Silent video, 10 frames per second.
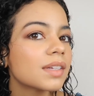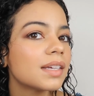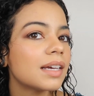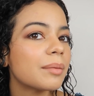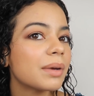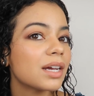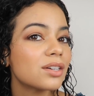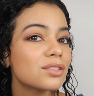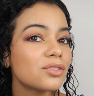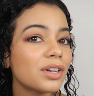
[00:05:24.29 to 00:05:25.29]
Yeah, my
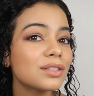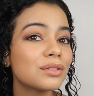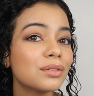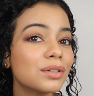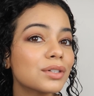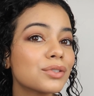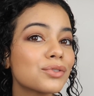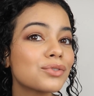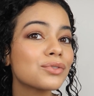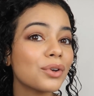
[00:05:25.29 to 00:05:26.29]
hair is starting to look
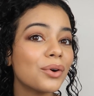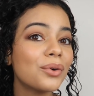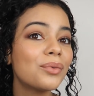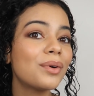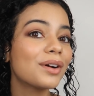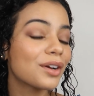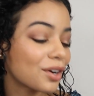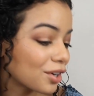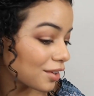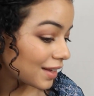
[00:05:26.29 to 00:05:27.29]
so
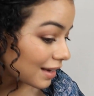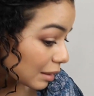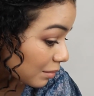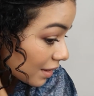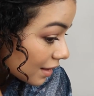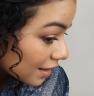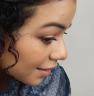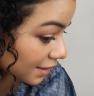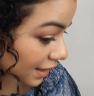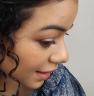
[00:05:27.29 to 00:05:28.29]
curly and I'm
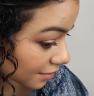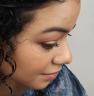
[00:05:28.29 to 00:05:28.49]
loving it.